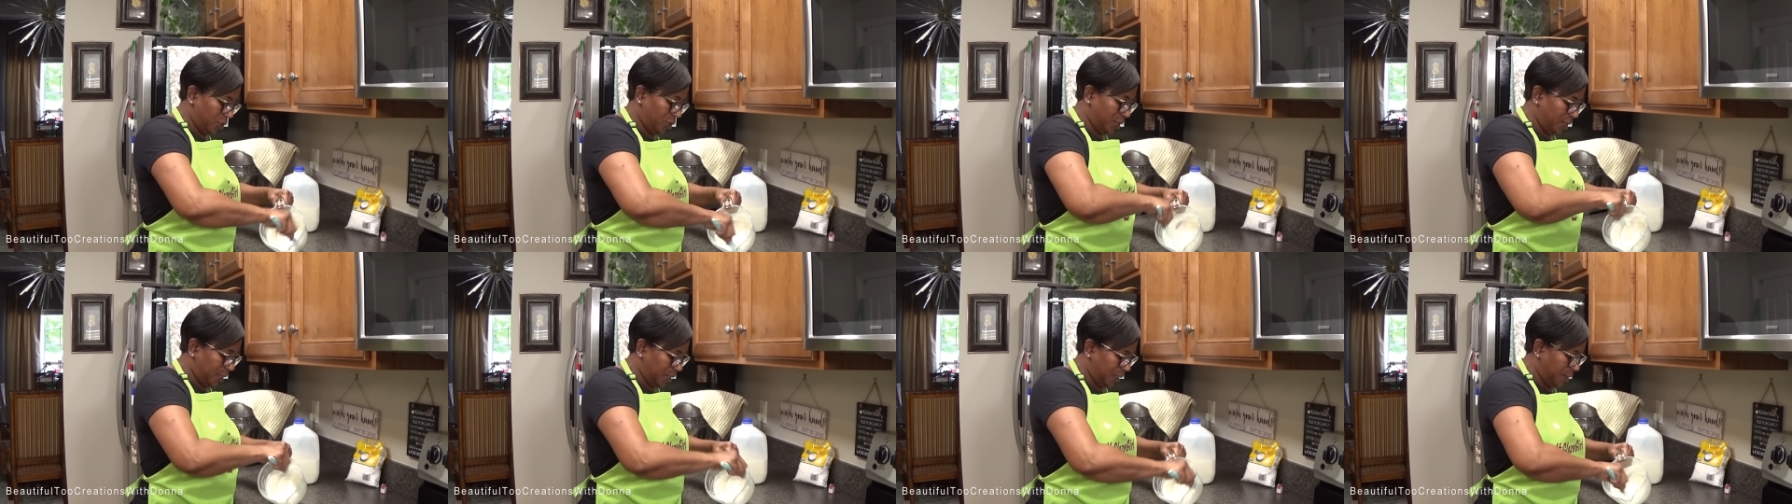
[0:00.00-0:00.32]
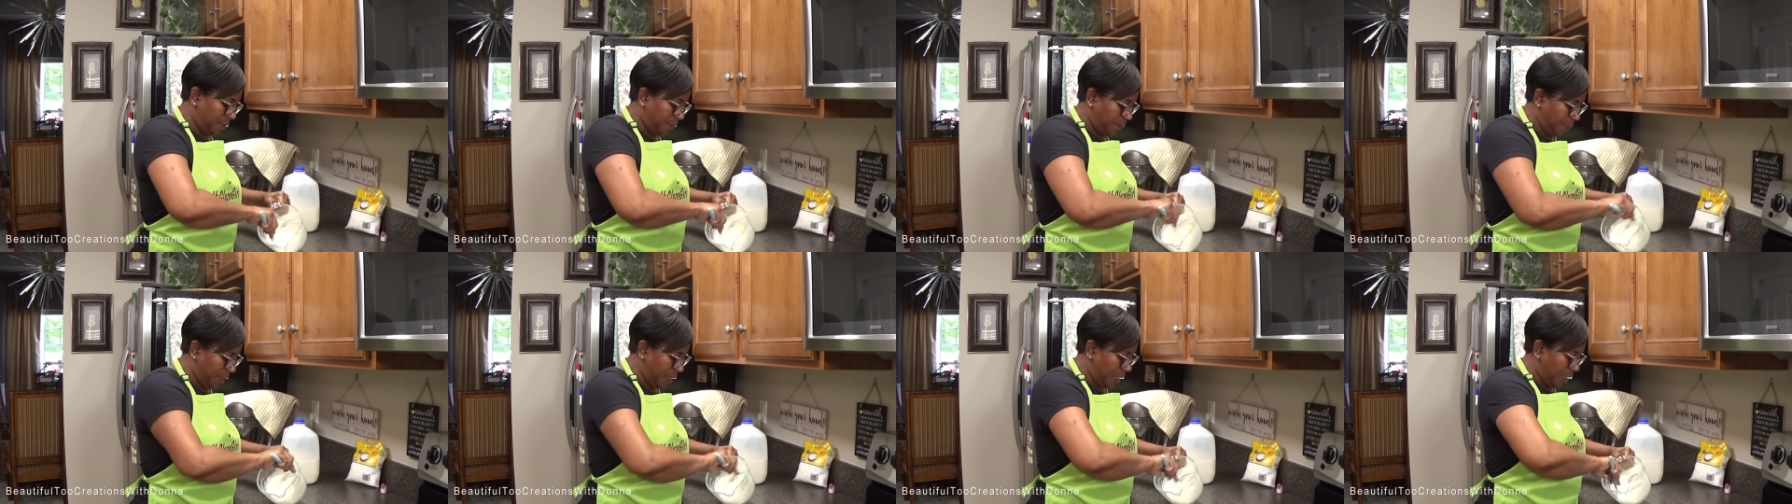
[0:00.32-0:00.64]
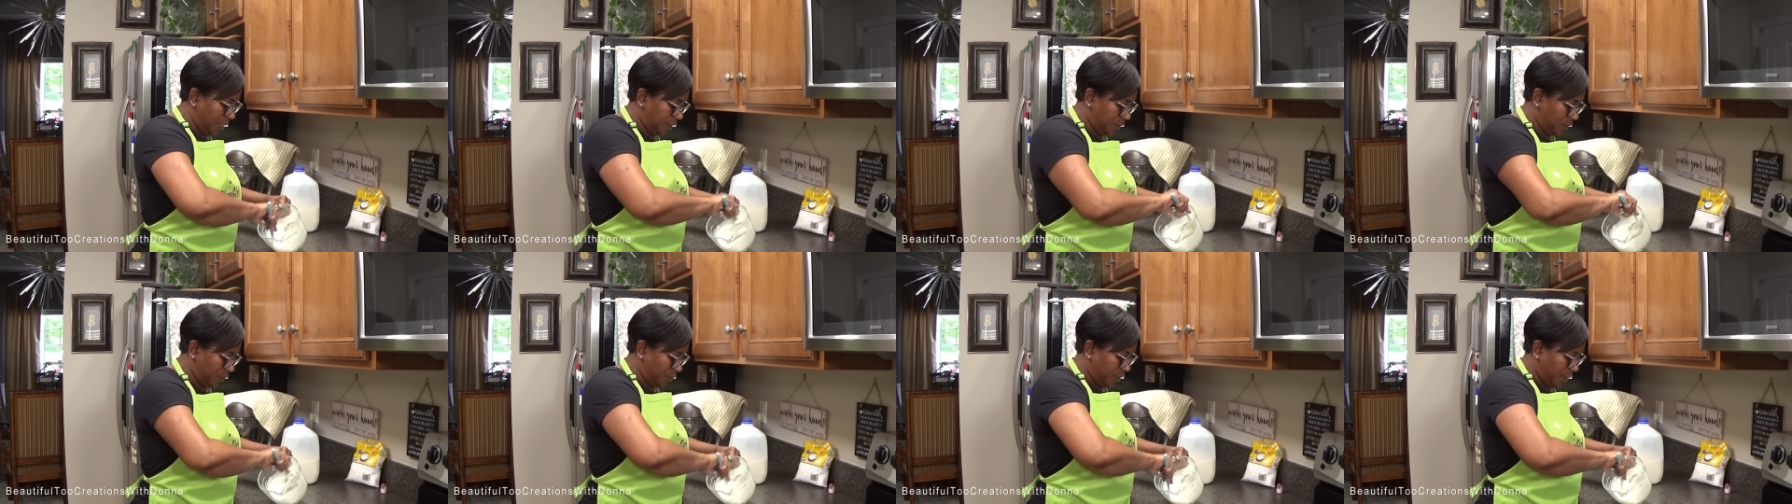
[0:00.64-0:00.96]
it just
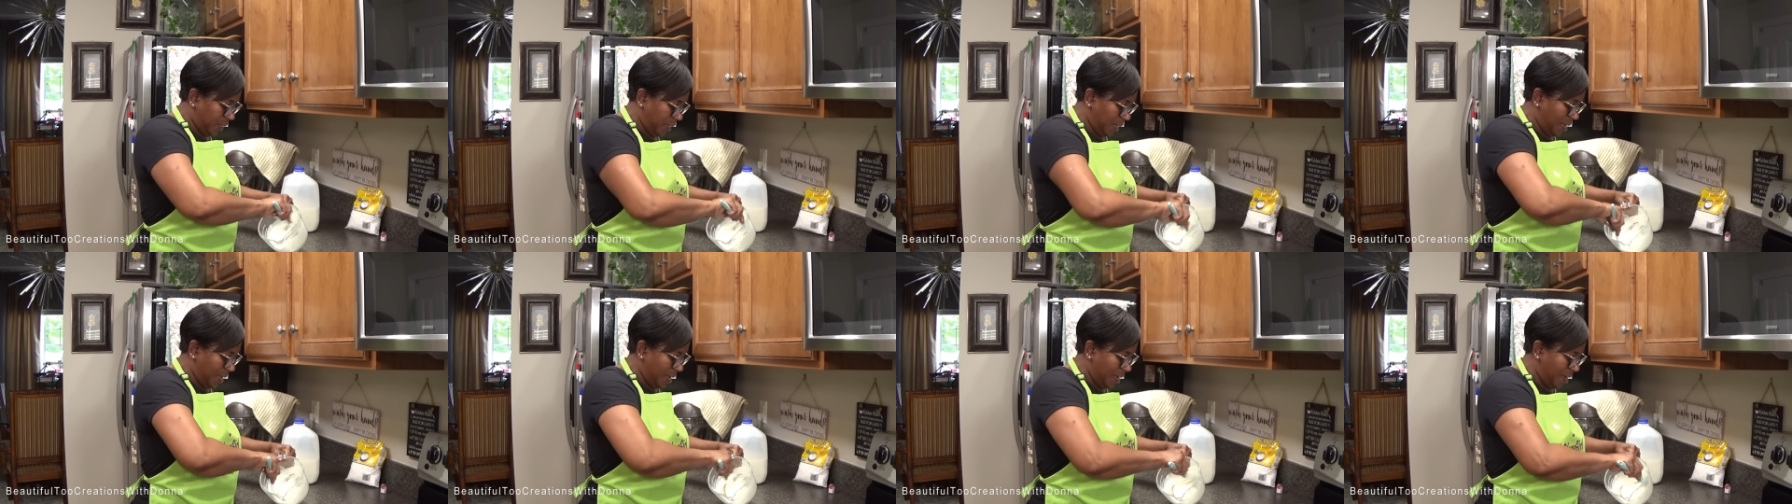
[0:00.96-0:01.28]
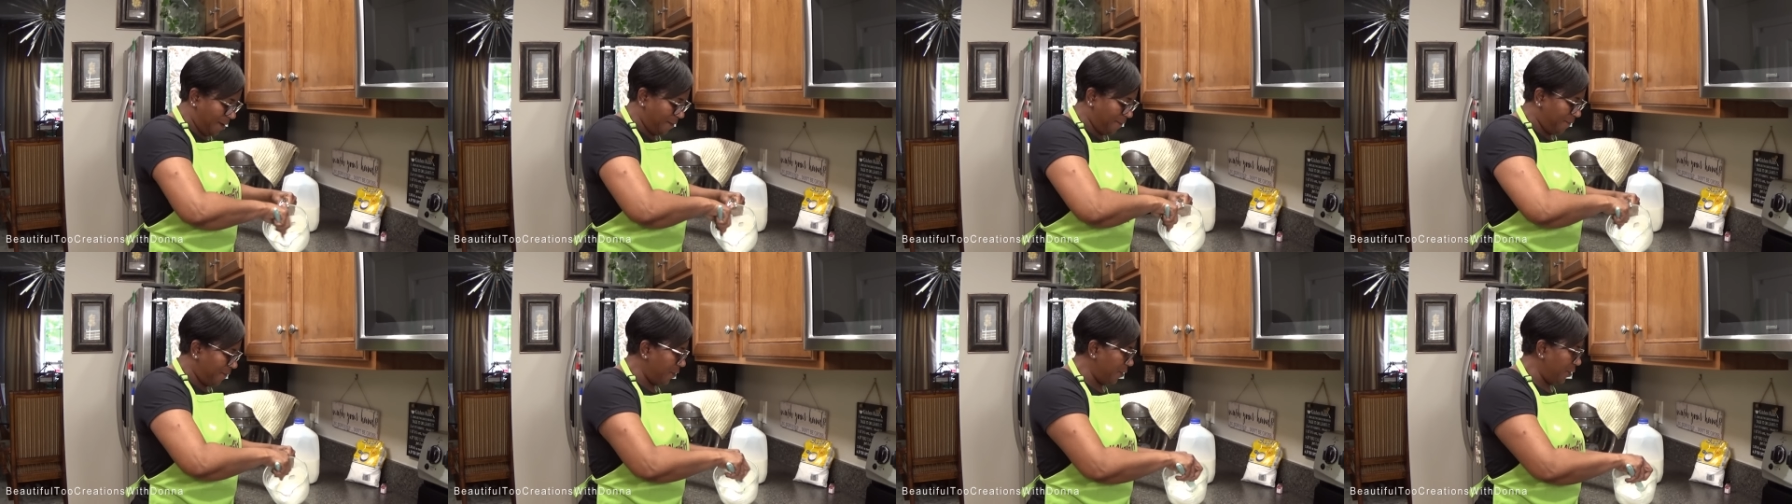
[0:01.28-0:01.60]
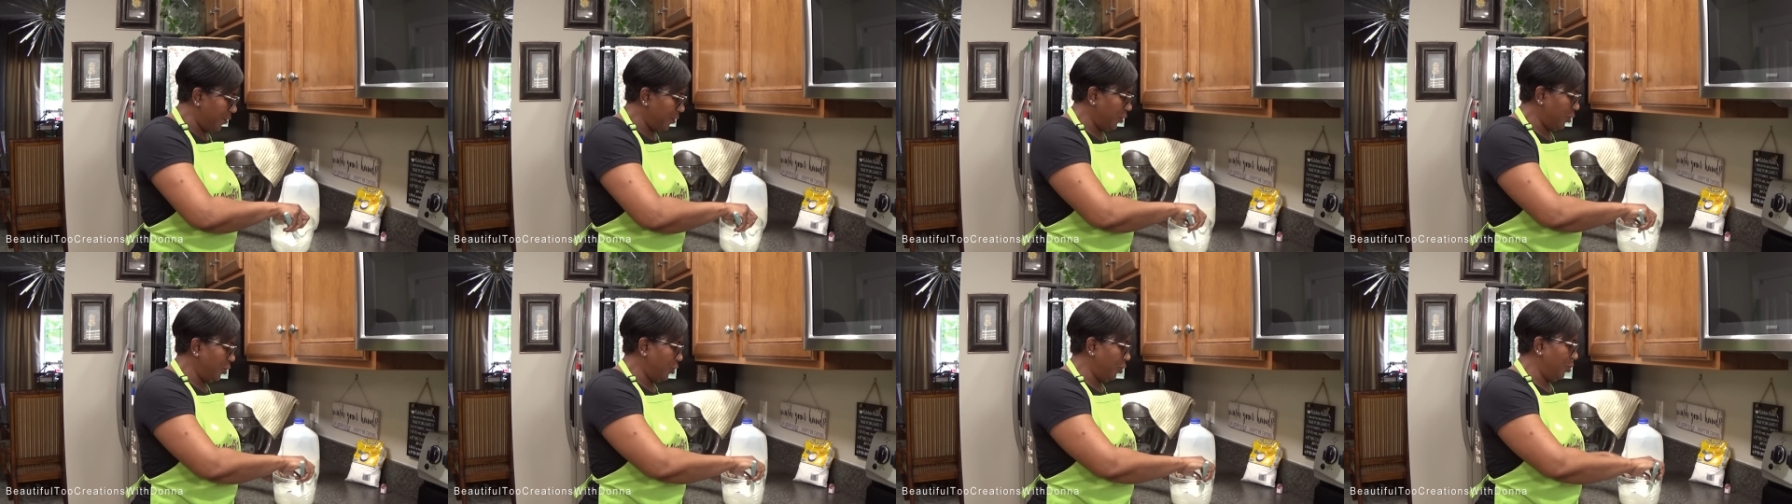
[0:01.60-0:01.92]
depends,
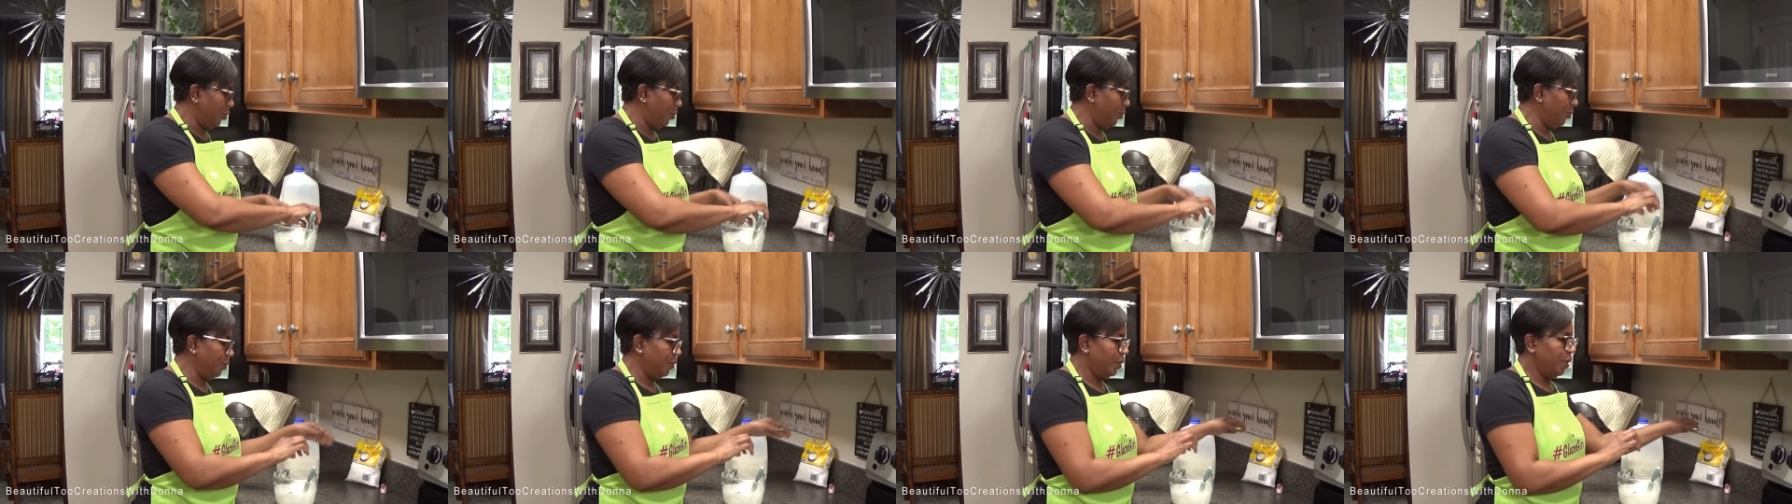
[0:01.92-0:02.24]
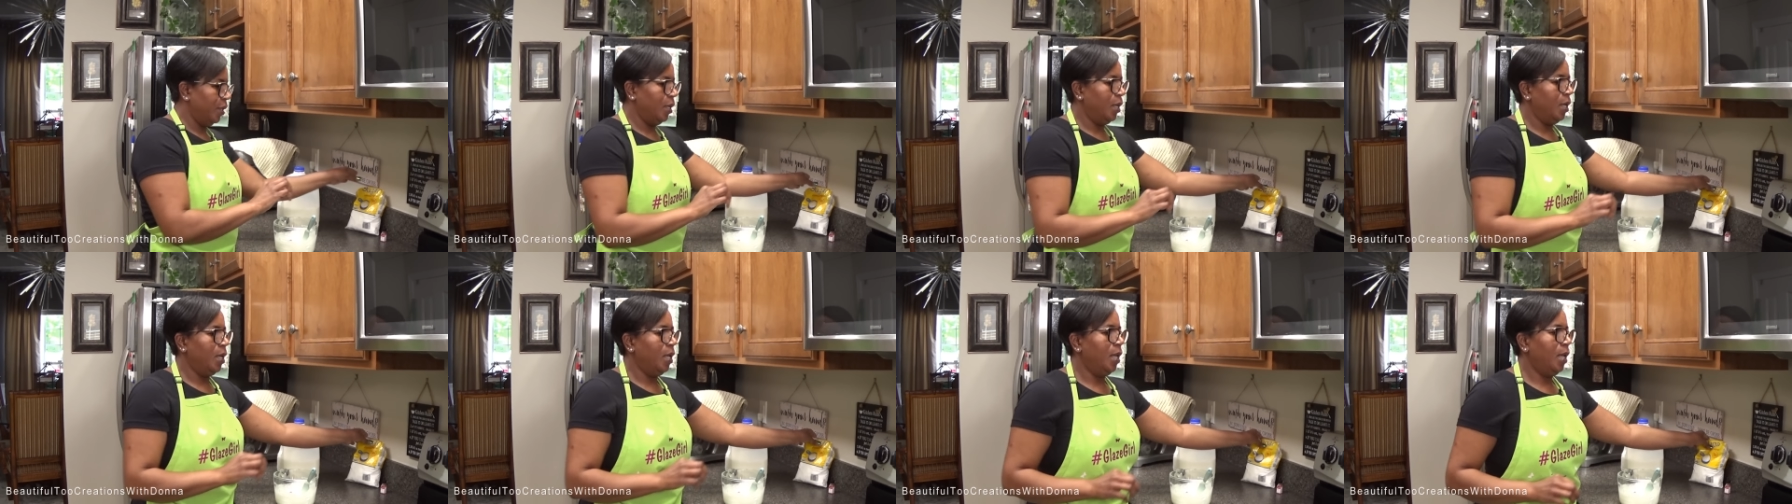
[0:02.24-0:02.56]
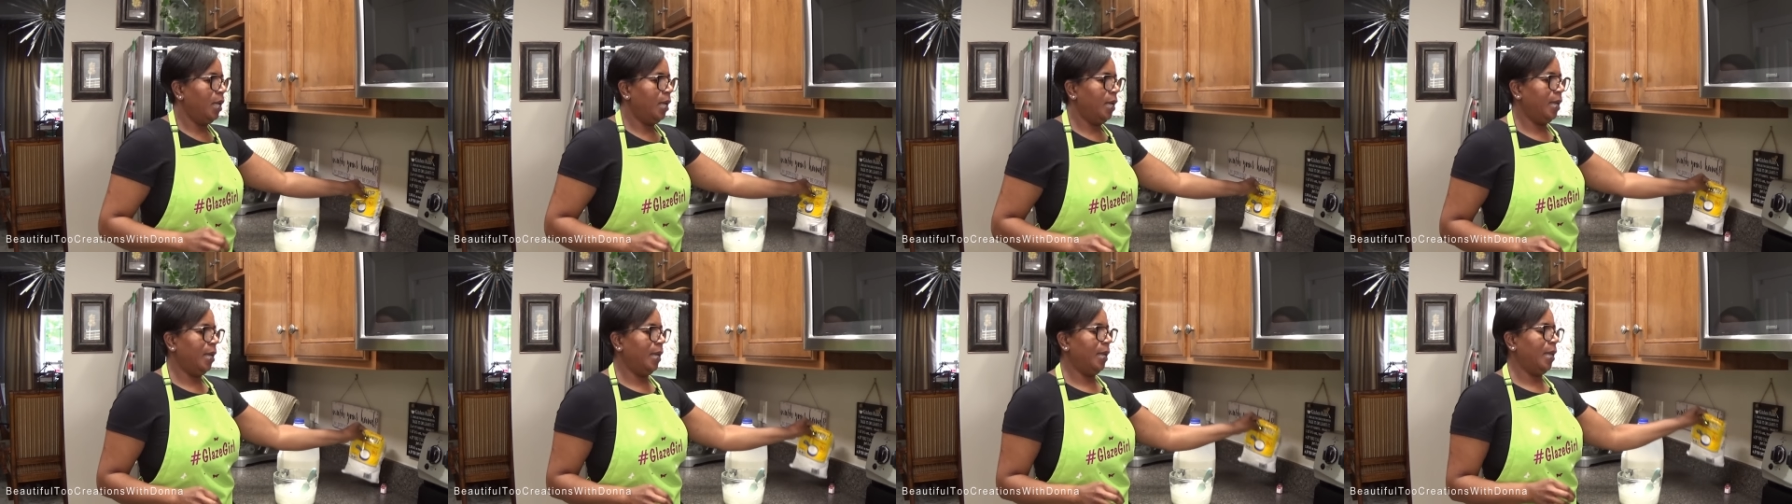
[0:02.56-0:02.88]
whatever you
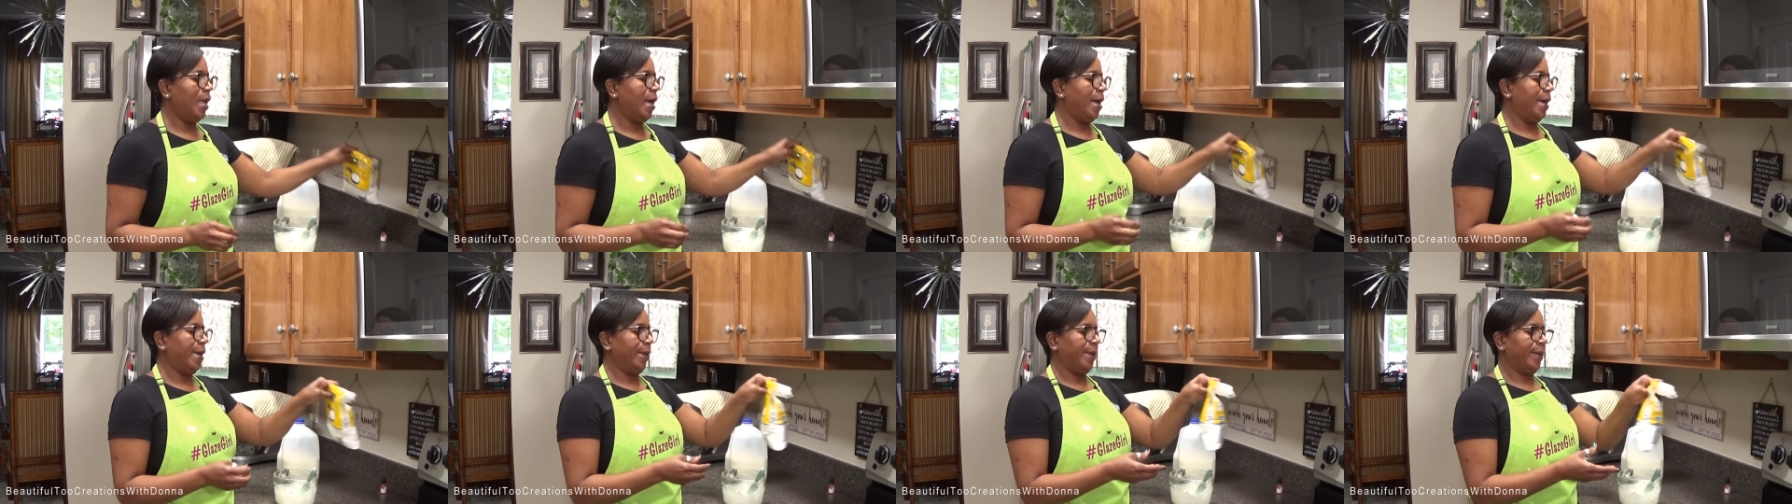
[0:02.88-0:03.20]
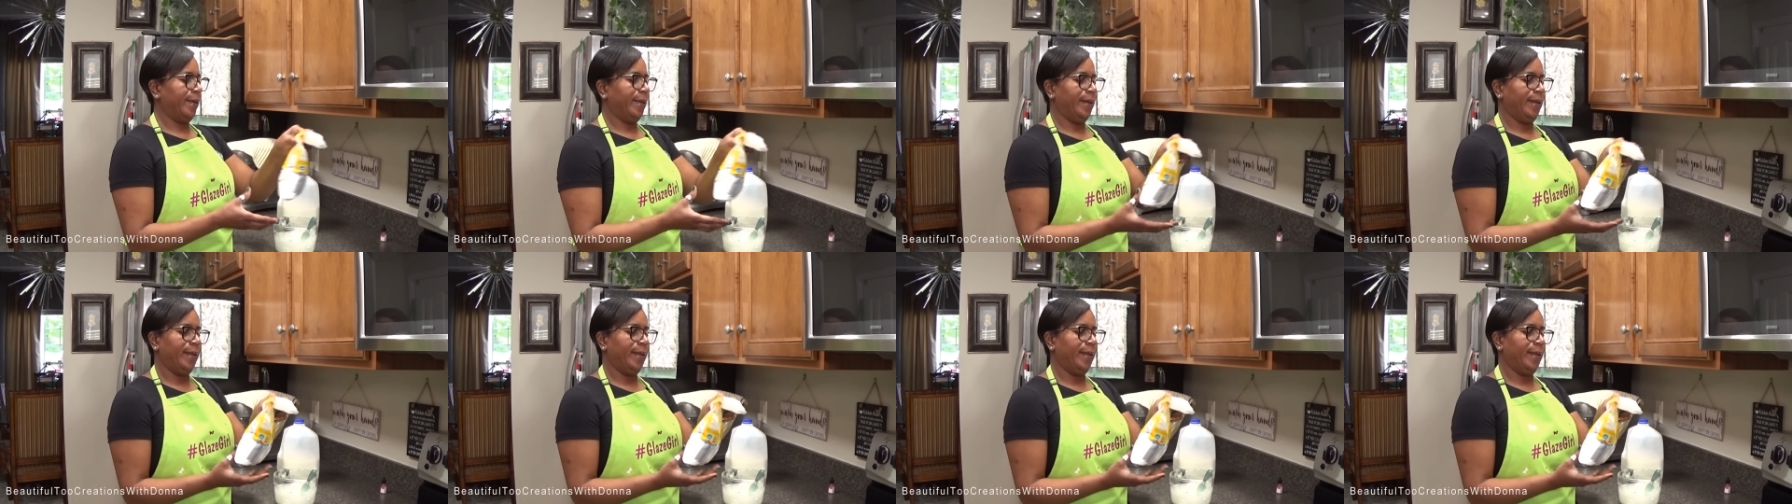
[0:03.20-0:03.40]
like.